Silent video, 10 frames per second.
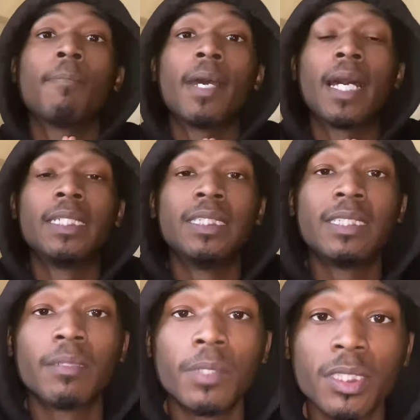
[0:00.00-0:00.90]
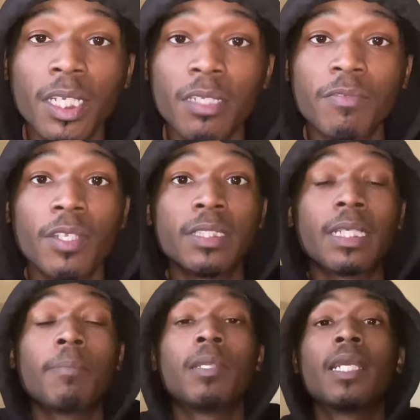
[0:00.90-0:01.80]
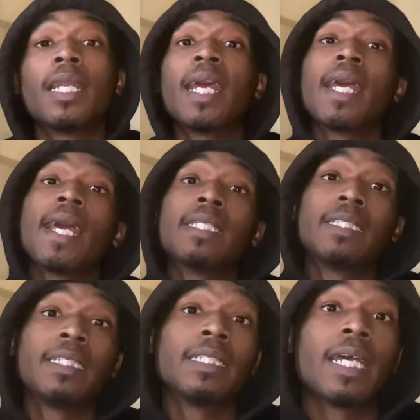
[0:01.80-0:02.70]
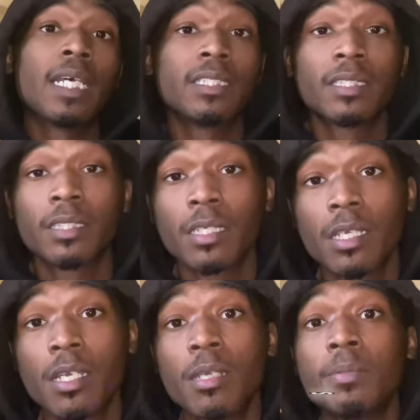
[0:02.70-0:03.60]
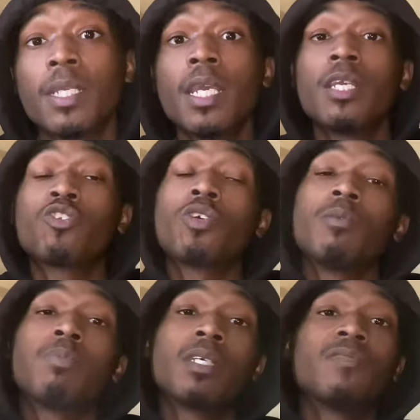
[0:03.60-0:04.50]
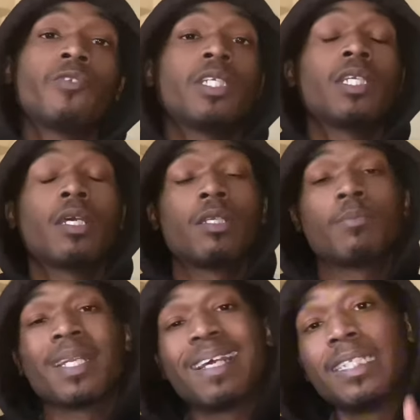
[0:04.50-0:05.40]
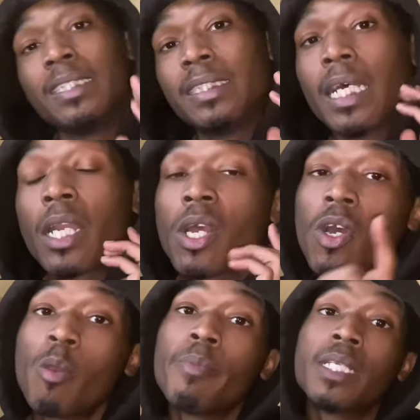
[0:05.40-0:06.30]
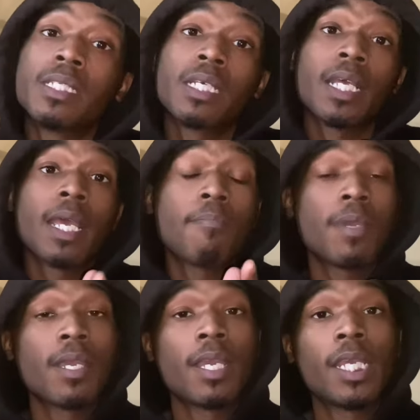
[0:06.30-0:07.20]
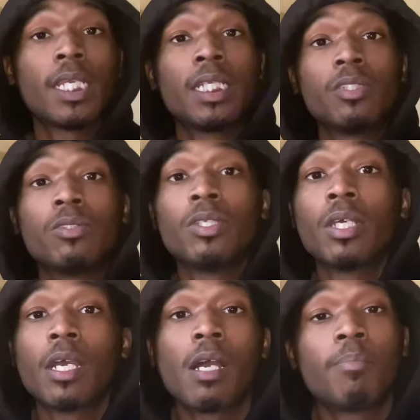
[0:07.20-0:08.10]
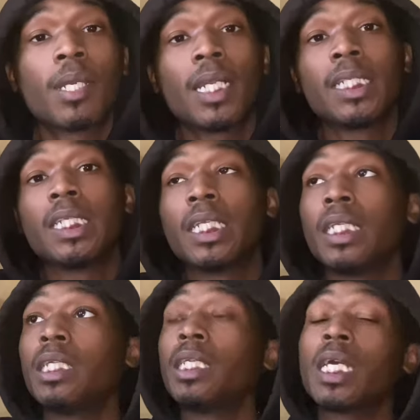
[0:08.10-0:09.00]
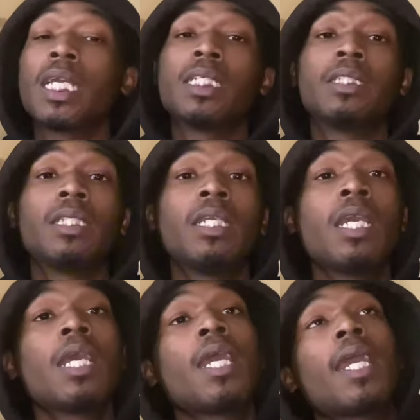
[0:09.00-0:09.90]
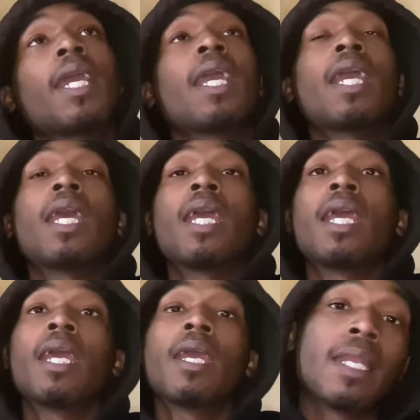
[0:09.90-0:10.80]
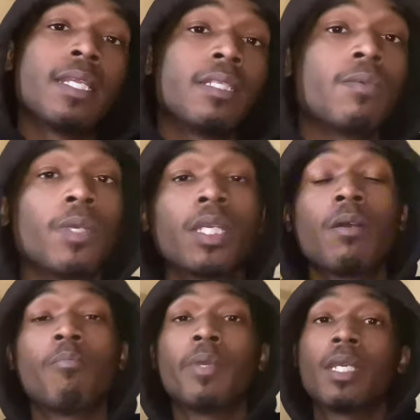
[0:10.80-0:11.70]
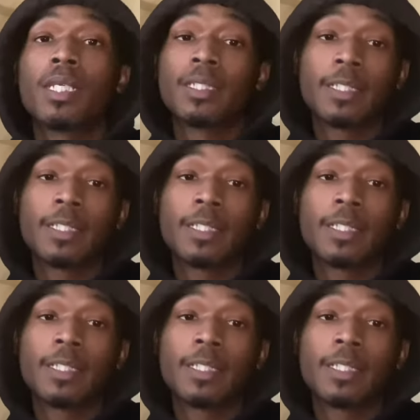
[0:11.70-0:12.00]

By December 31st, I plan to have 10,000 subs, 20 plus videos, but I need y'all to hold me to that, man, because you know I probably get a little lazy, and I need to work on being